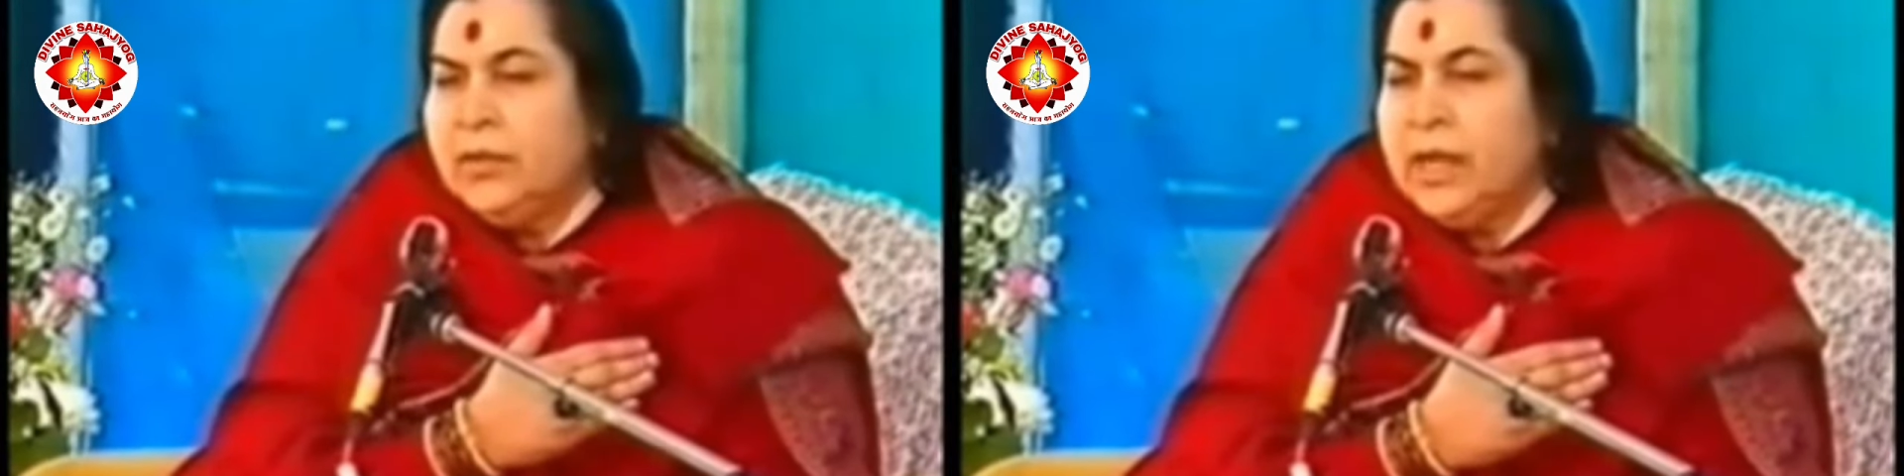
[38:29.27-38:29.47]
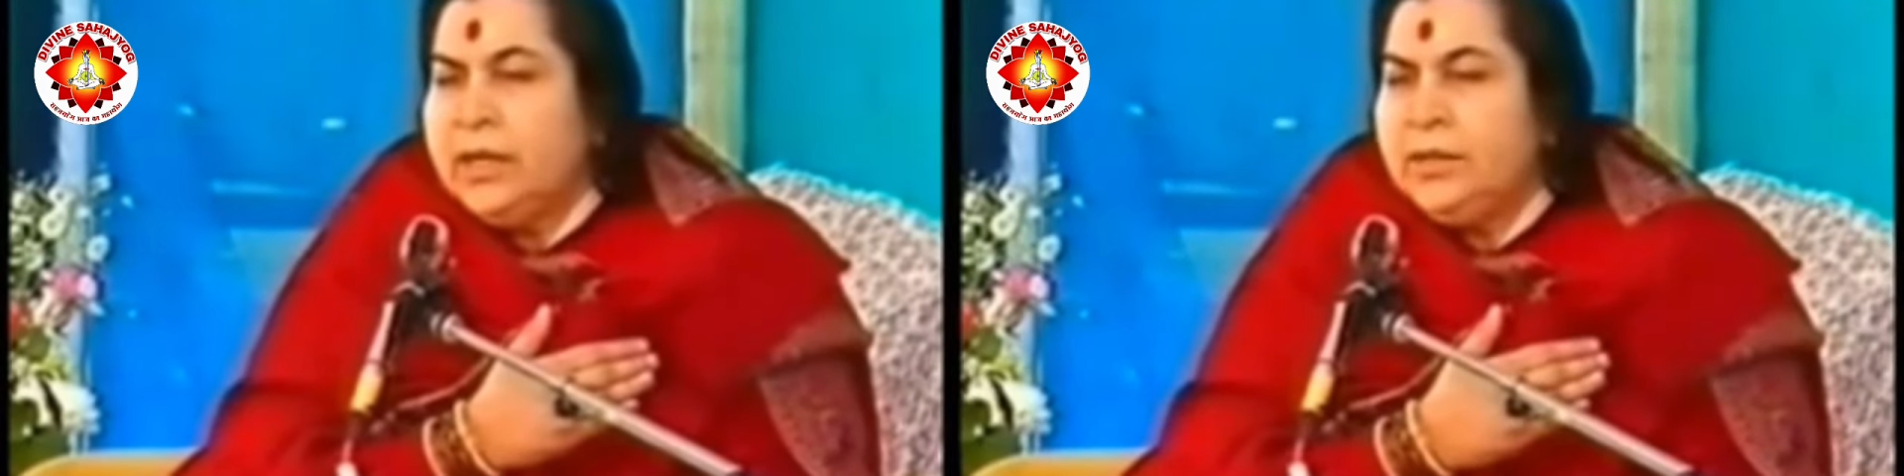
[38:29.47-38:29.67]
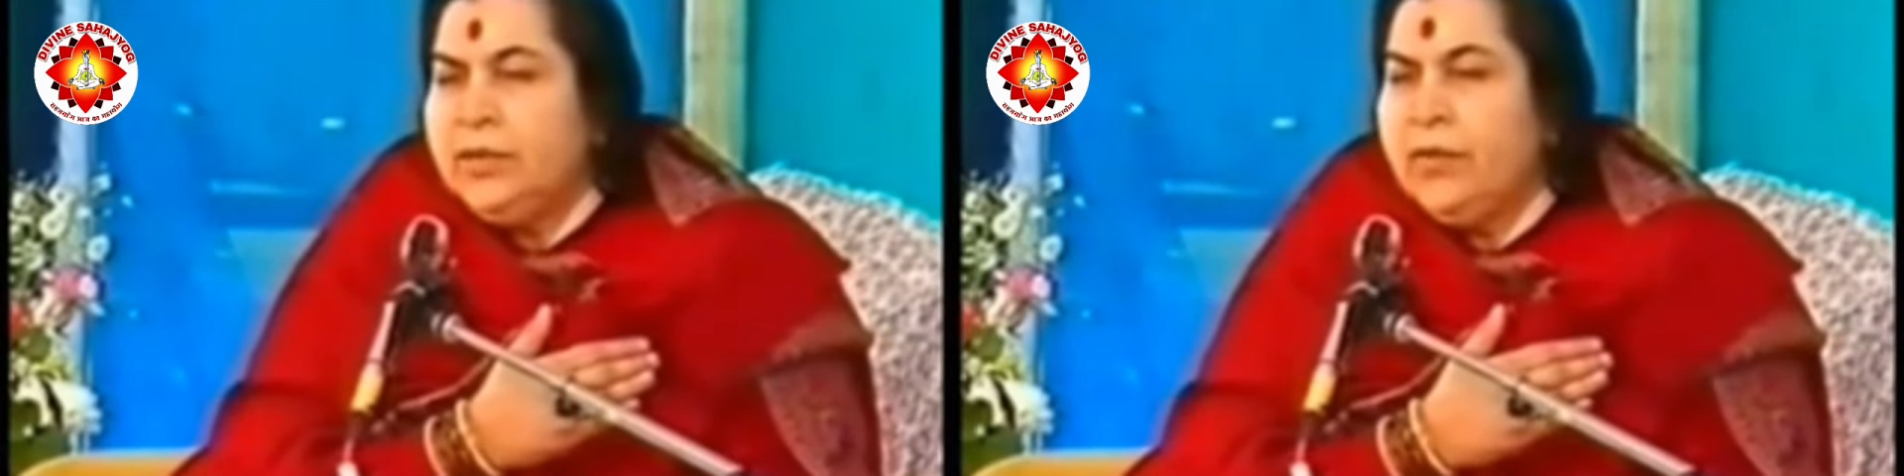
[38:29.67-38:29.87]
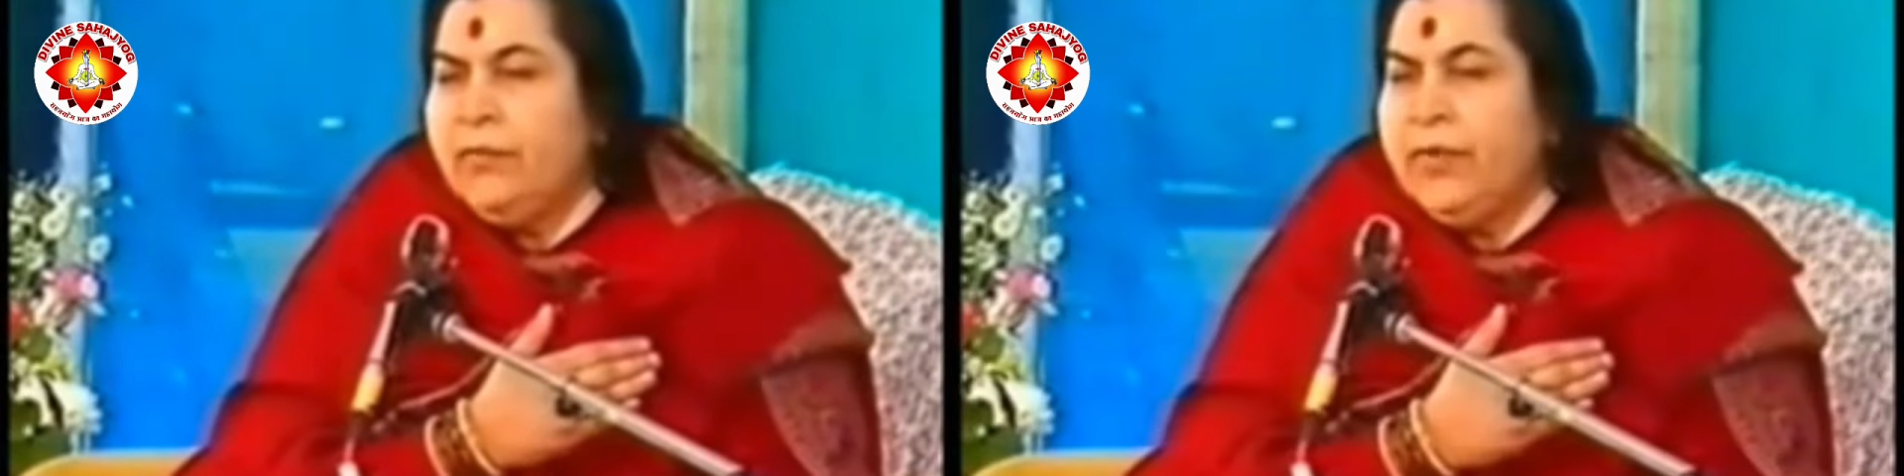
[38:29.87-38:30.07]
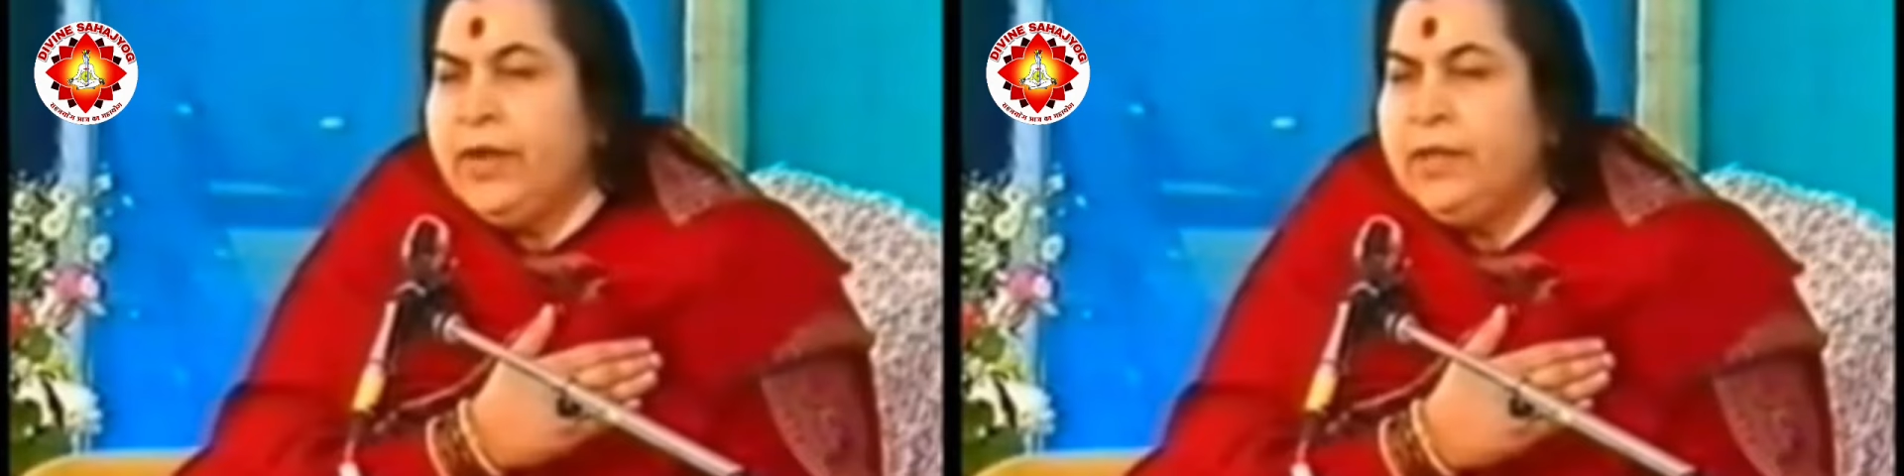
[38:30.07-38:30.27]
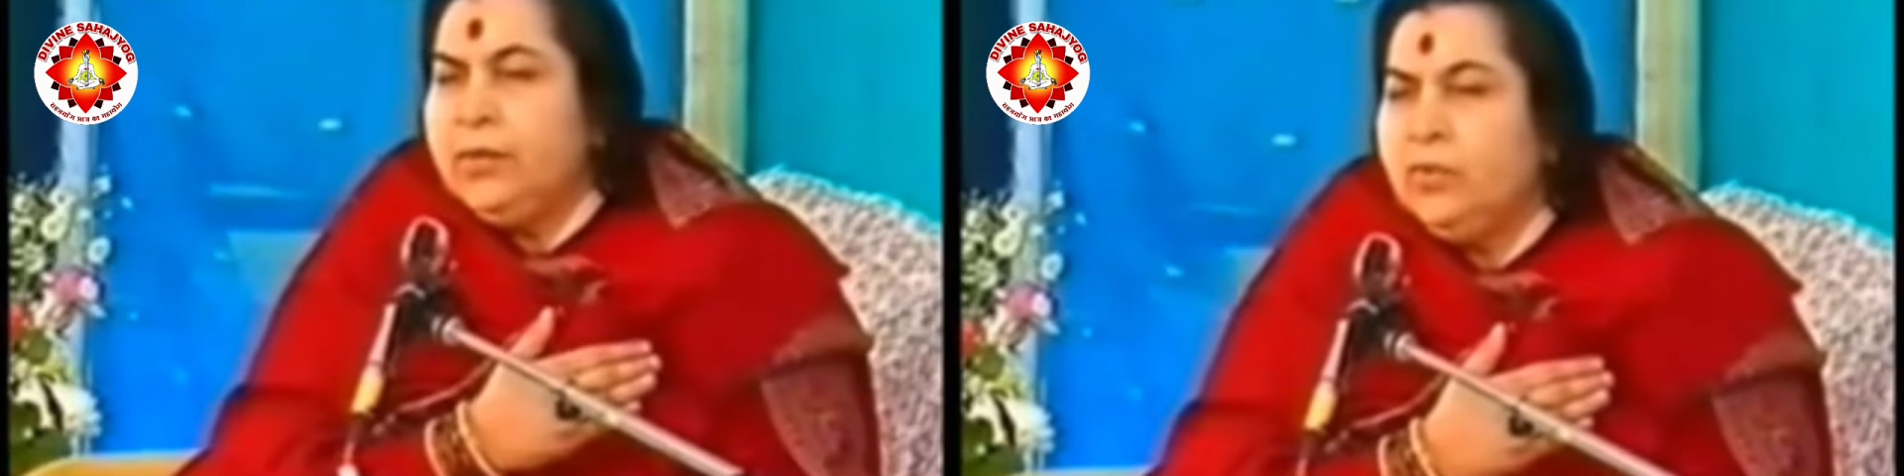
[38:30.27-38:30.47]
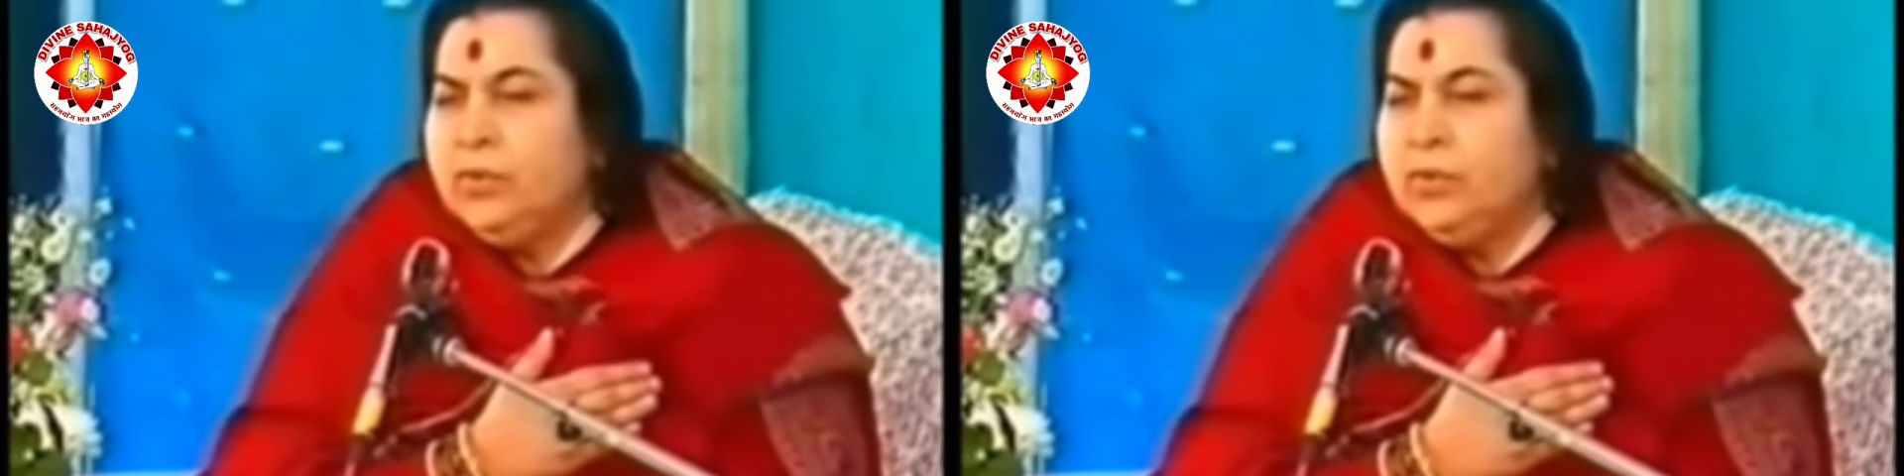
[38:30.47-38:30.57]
that you have felt the